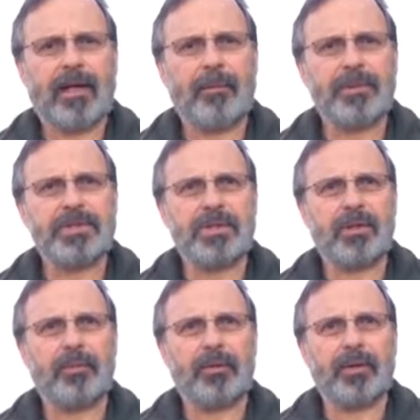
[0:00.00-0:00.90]
up in
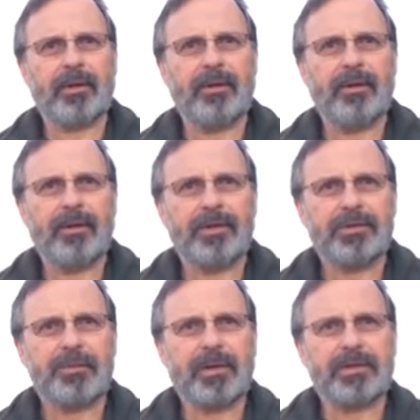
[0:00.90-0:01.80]
Siberia.
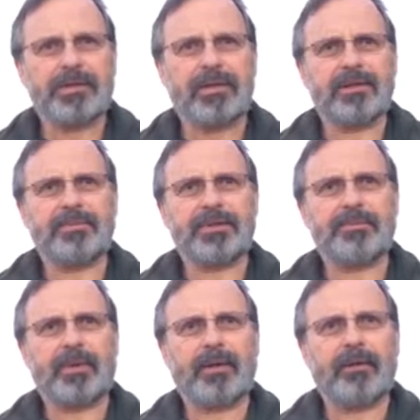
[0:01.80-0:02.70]
It's about the size of a
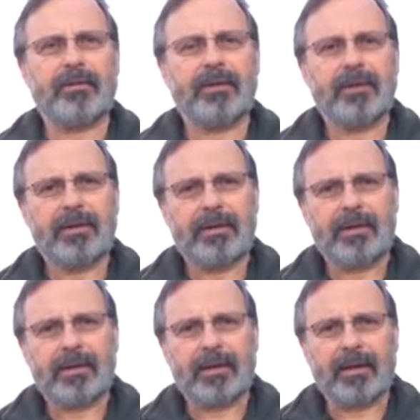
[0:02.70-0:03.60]
sparrow,
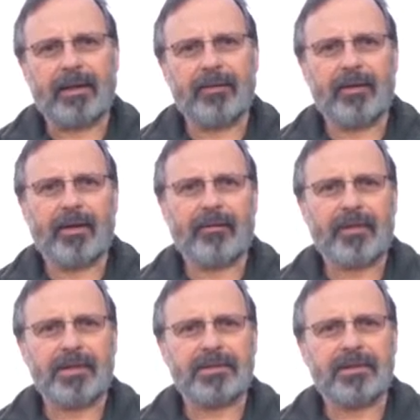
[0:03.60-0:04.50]
and at
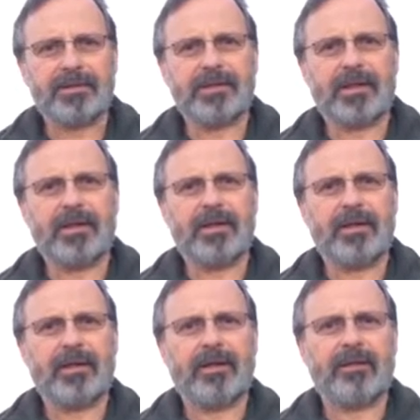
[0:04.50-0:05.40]
that size they
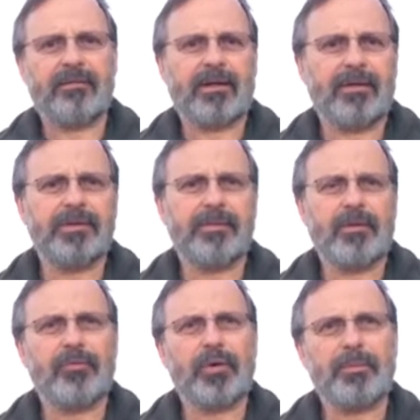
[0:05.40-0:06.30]
lose
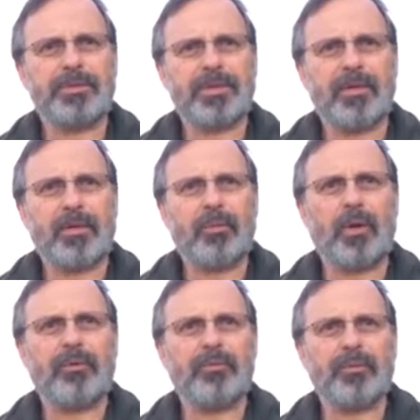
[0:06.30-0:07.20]
about 40% of their
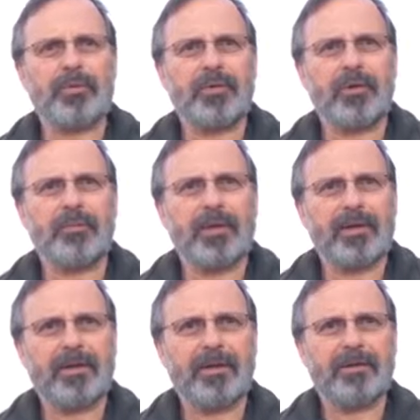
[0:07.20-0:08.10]
weight from the time
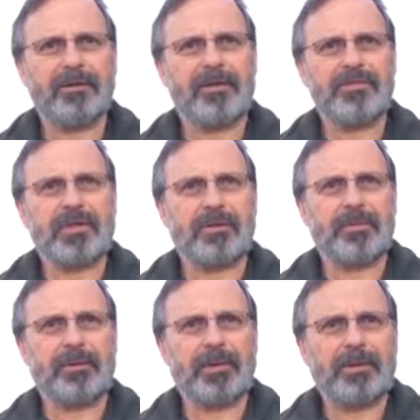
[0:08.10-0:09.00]
they leave
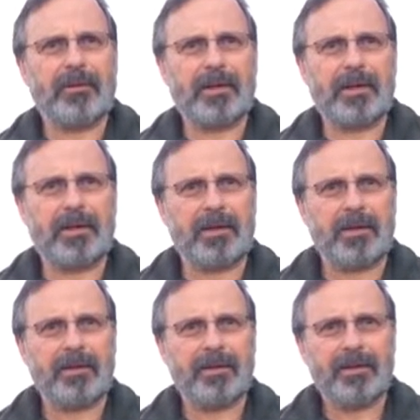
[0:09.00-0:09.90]
Siberia till they get
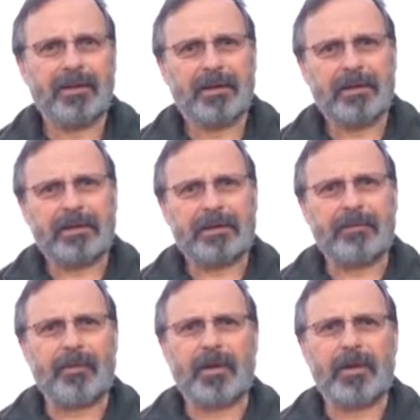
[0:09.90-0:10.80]
here.
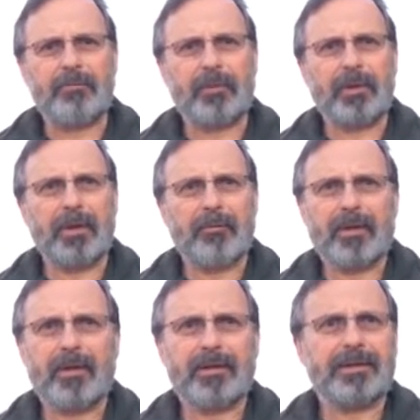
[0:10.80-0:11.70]
They only breed up
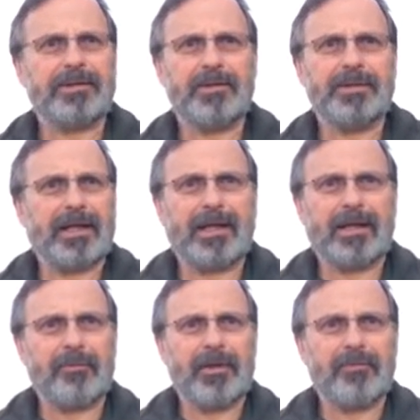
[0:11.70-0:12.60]
there. As soon as they can
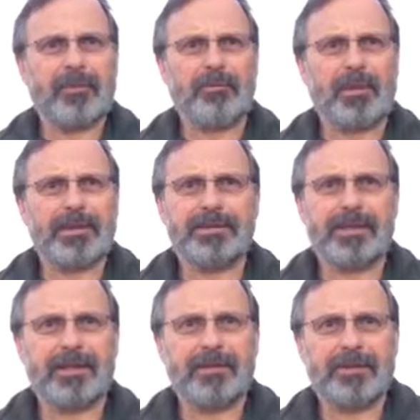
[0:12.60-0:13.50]
get away from the place,
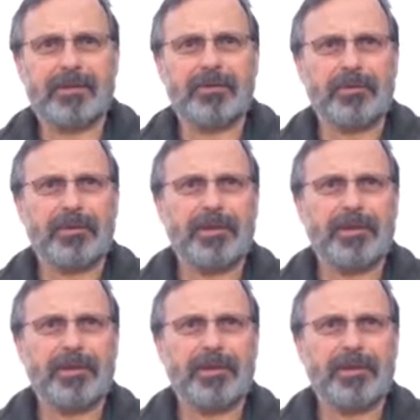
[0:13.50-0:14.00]
they do.